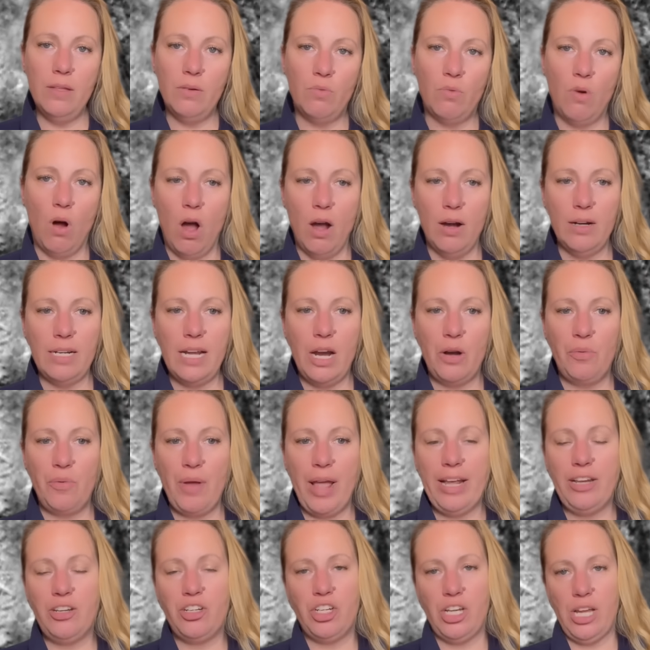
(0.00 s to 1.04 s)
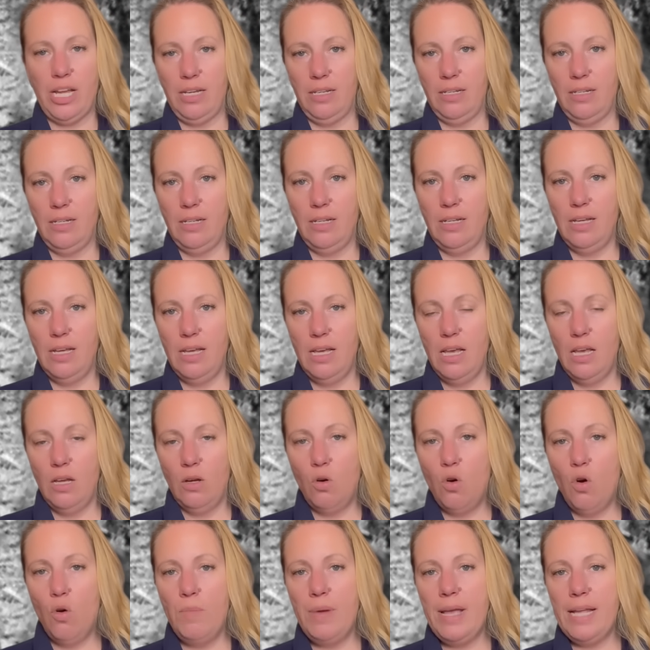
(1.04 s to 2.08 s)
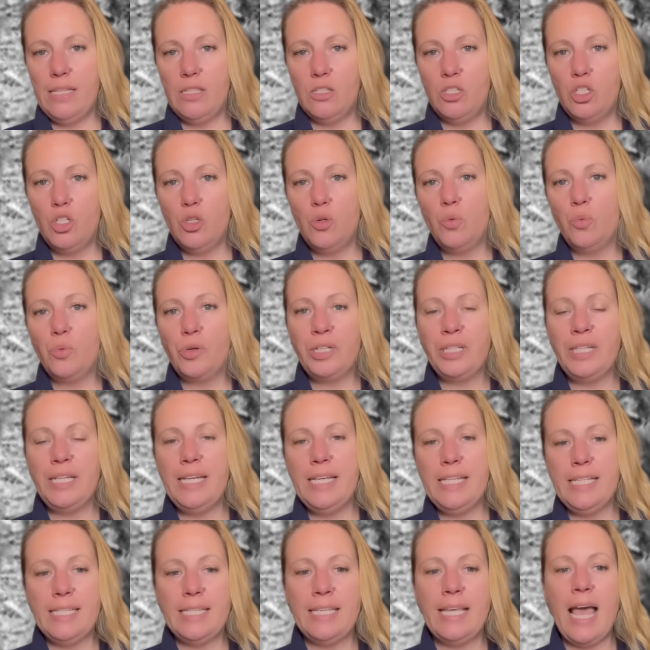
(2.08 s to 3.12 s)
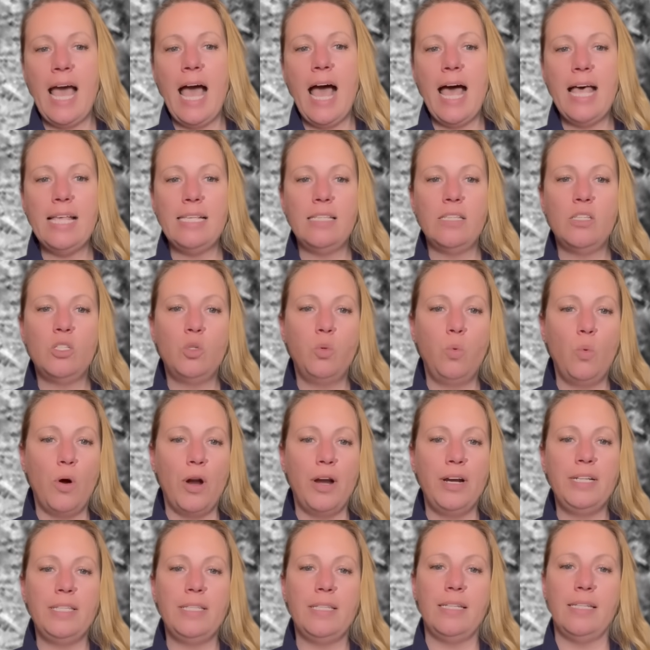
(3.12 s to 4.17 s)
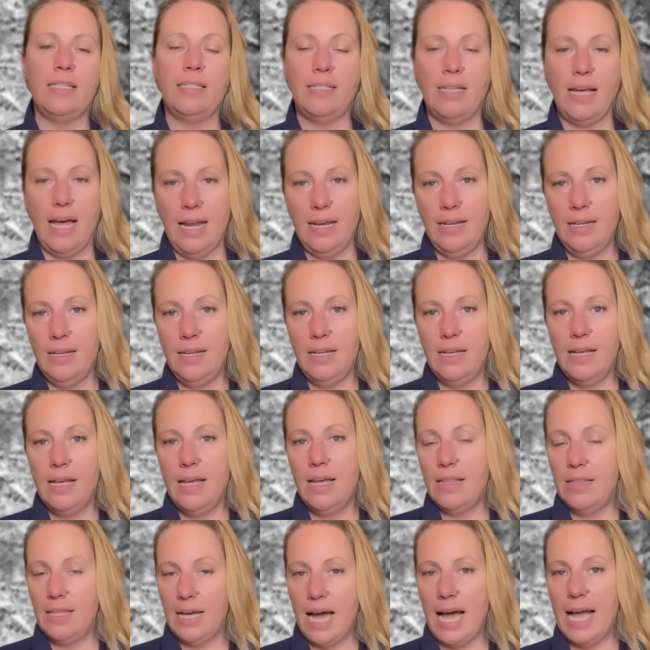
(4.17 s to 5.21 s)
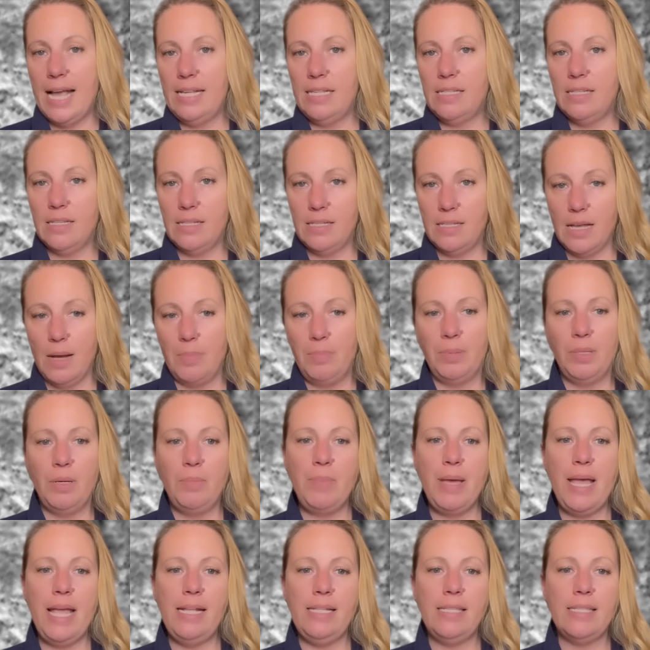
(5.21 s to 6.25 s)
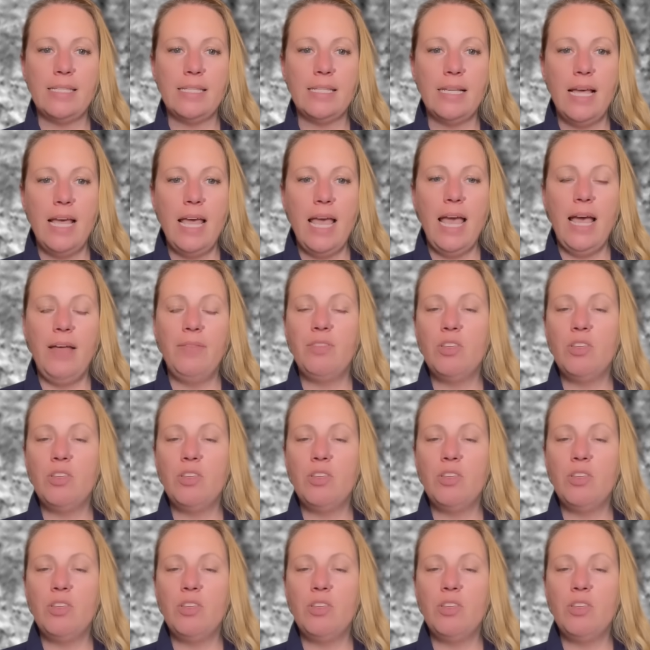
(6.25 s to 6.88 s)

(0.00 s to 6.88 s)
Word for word: wrong direction. Comets do release gas toward the sun, the ice sublimates, and